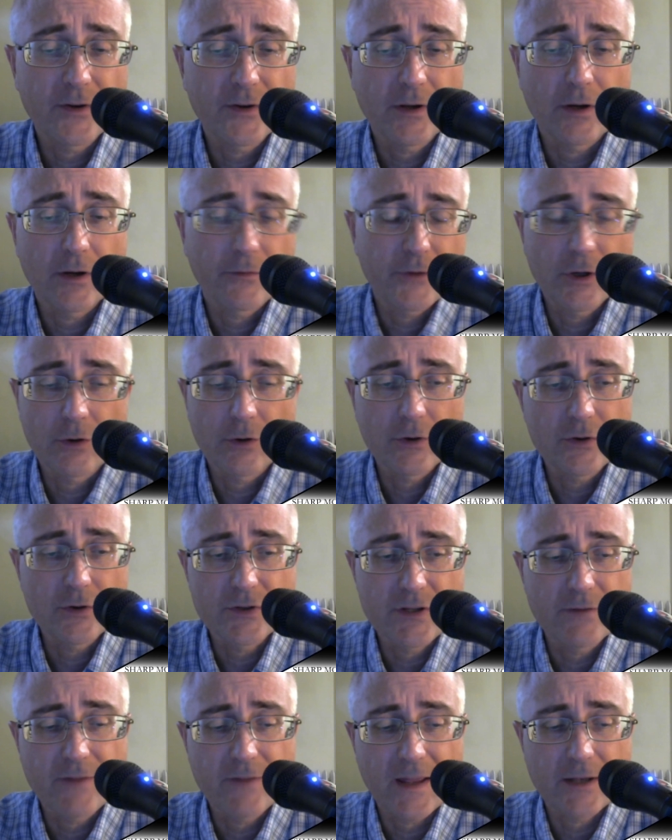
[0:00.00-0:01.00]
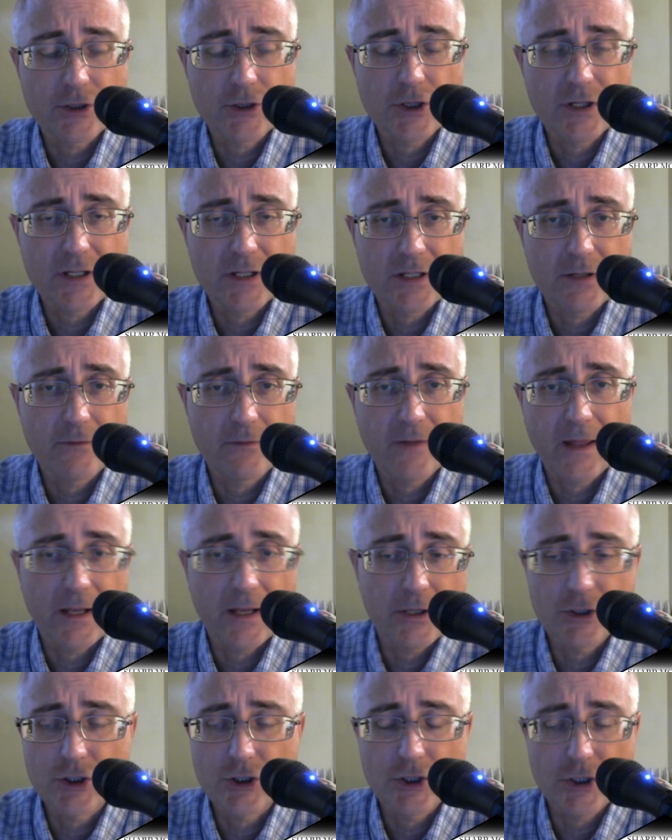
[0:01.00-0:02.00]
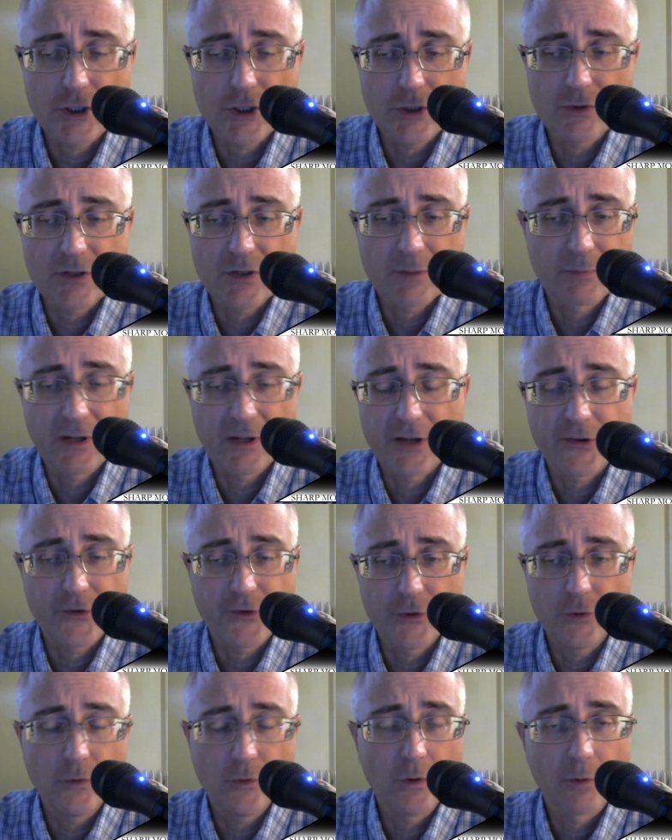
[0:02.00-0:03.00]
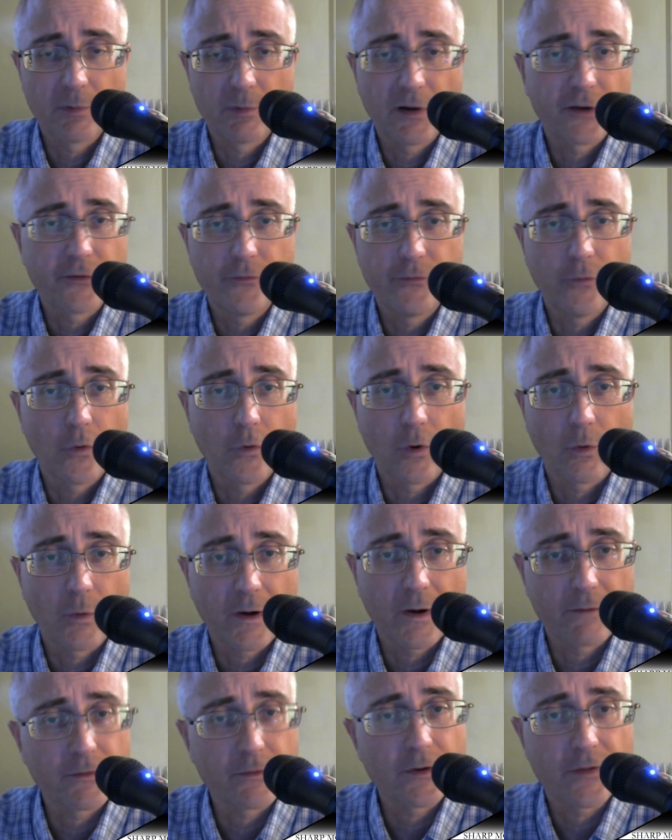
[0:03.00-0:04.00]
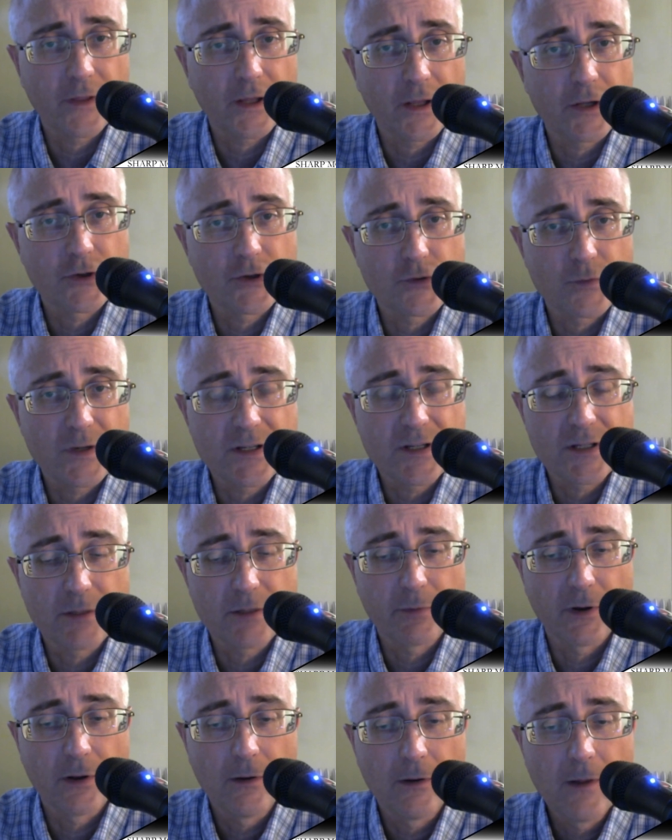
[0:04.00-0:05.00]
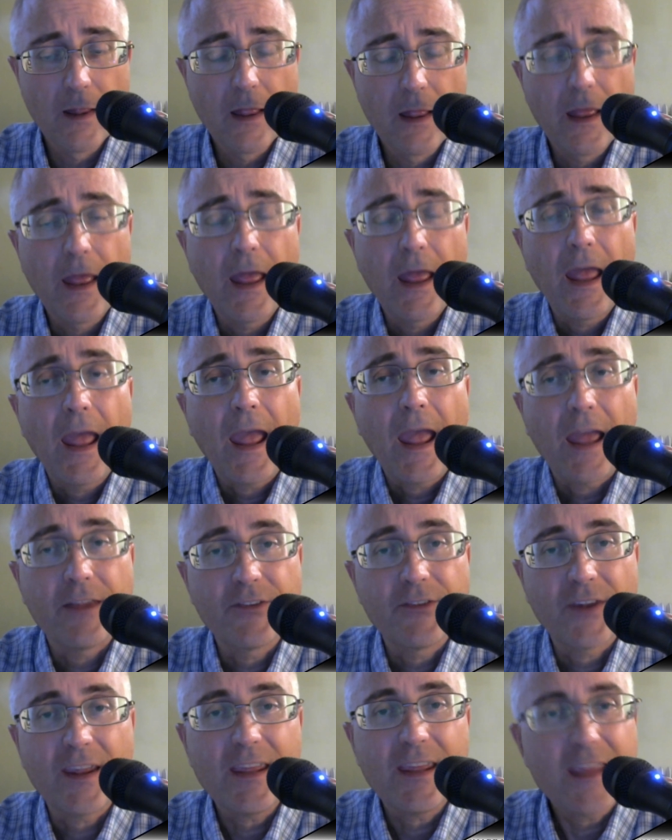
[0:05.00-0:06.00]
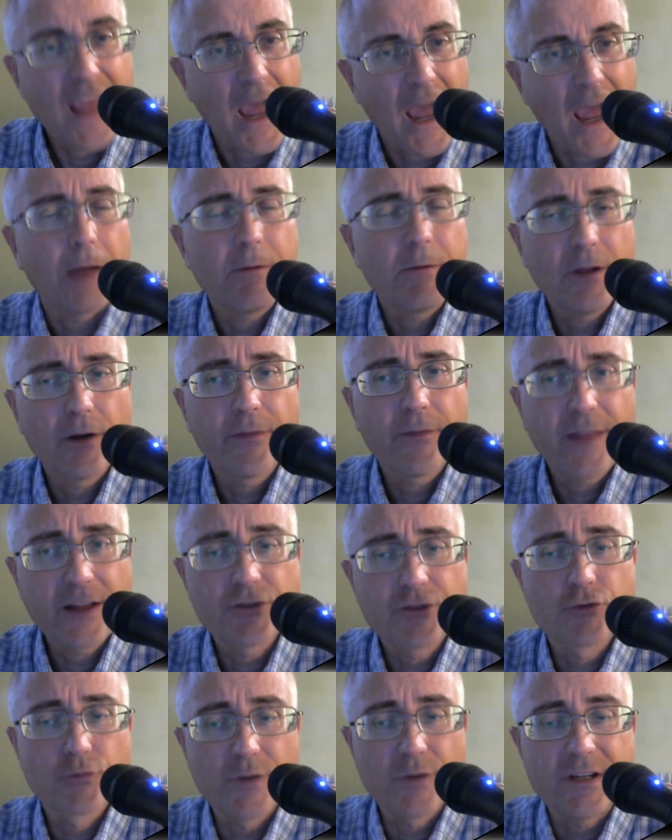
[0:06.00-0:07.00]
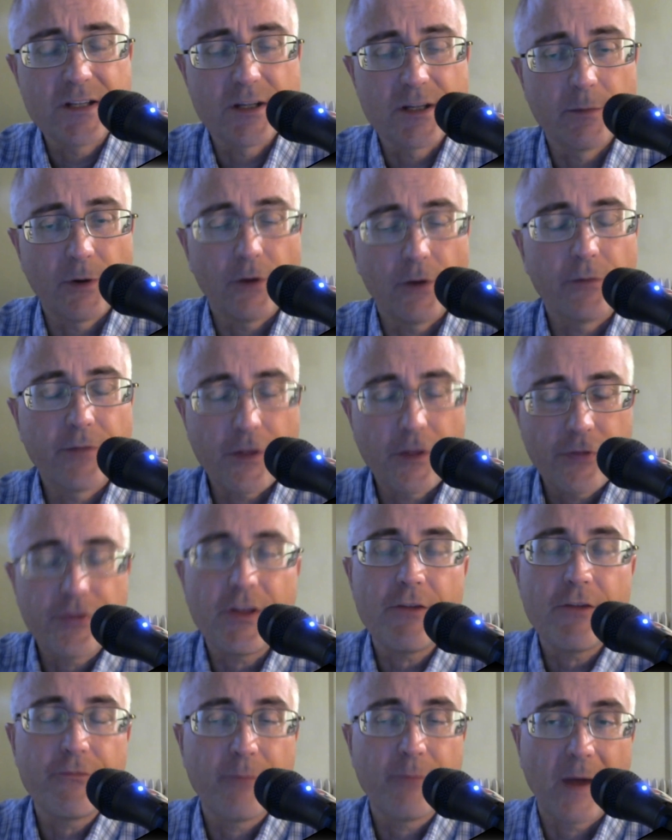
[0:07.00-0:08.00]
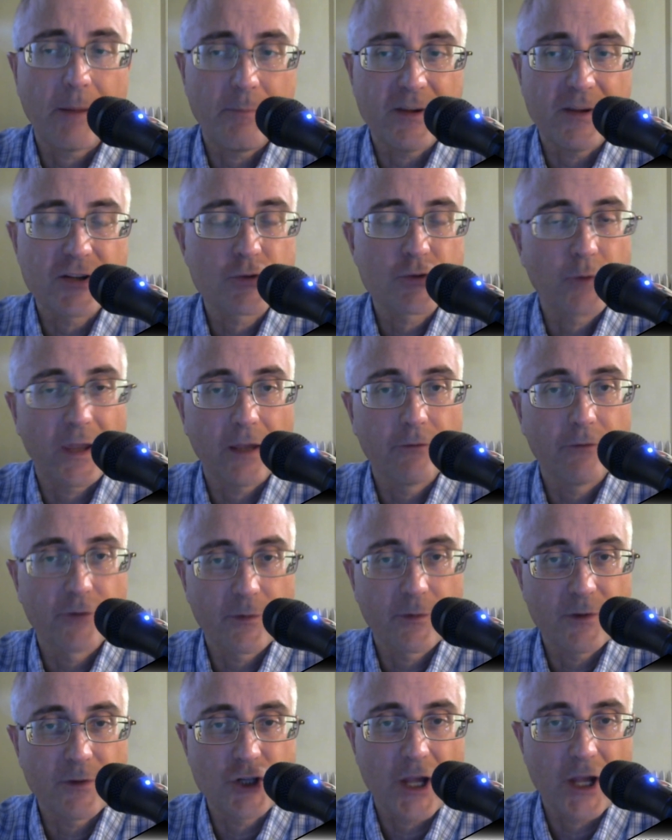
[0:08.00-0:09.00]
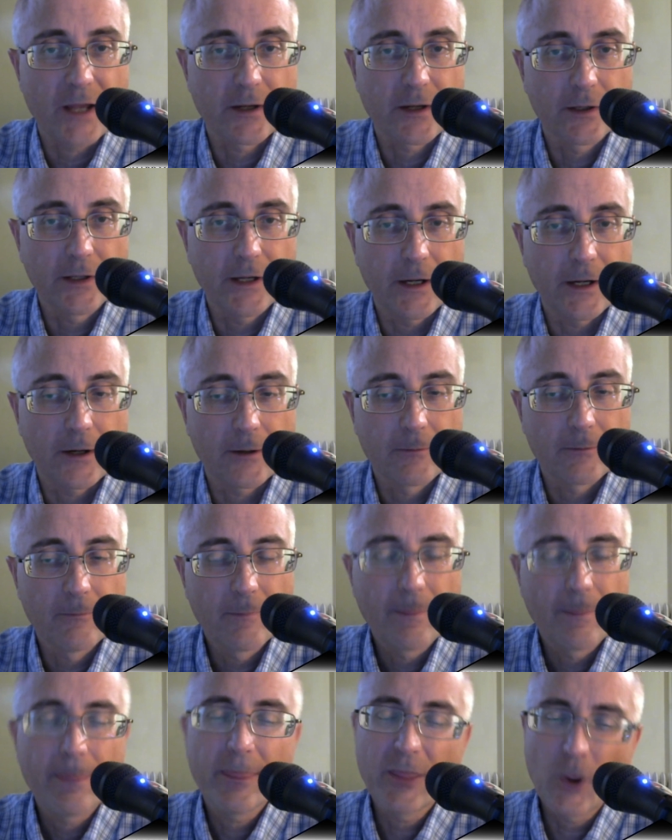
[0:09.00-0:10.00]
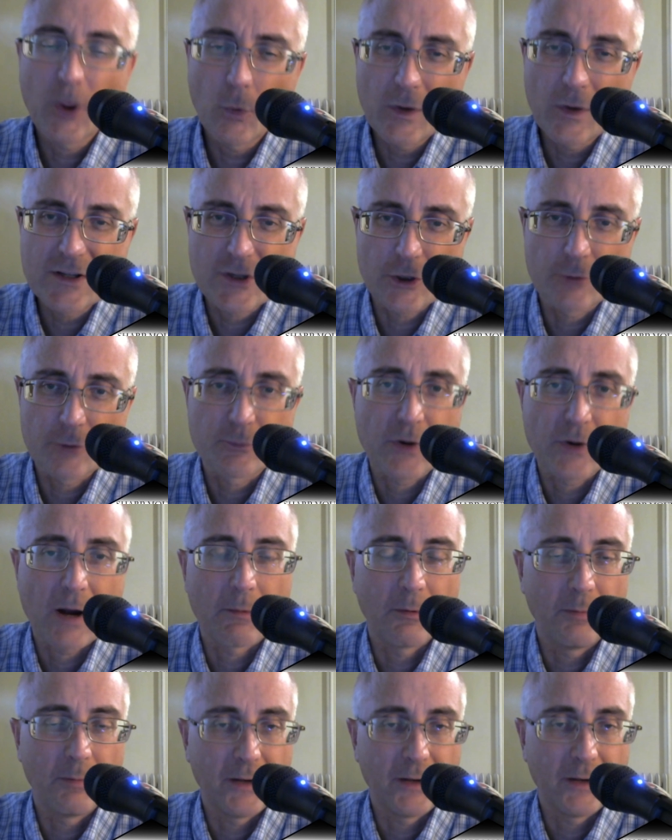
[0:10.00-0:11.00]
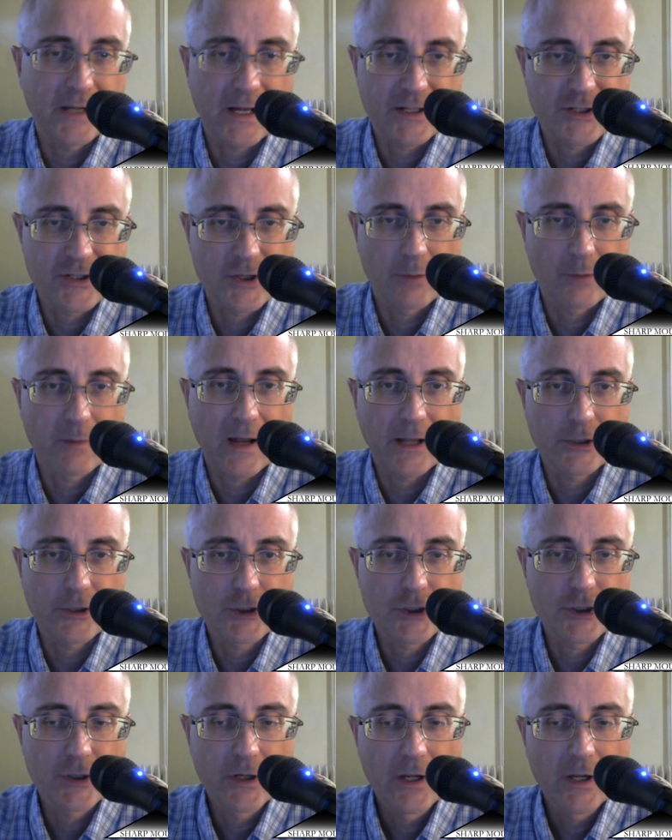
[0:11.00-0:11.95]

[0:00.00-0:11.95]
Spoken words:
If you don't use advantage and disadvantage, just use a +2 or +4, whatever you think is reasonable. And say, yeah, that's reasonable. The thief might be swinging from the chandelier. The wizard, probably not so much.